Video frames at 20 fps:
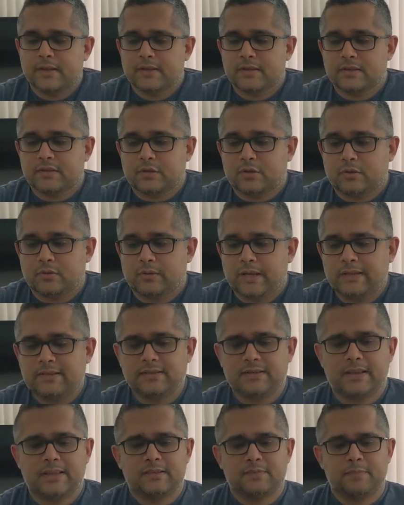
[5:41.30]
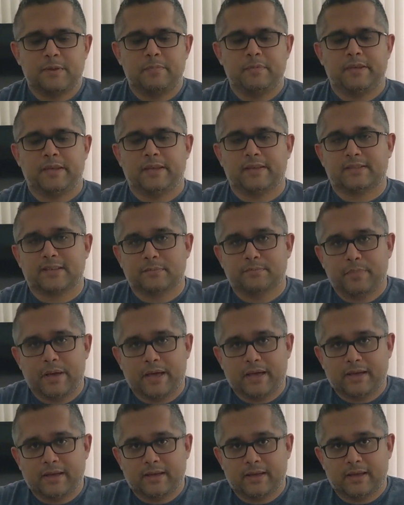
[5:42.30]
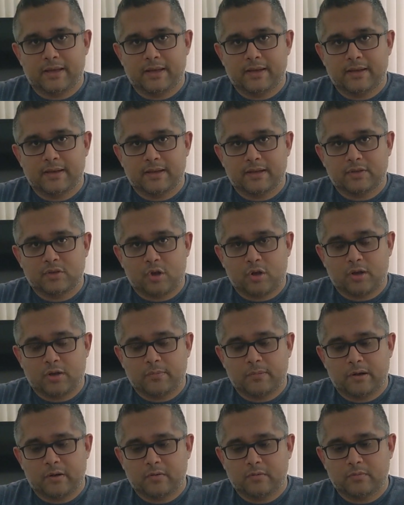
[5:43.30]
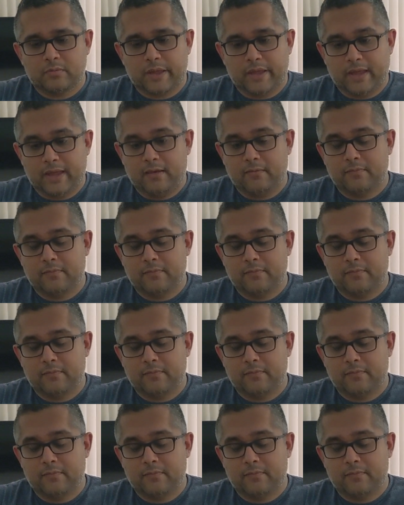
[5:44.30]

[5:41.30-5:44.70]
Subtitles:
So let's maybe take a step back and talk about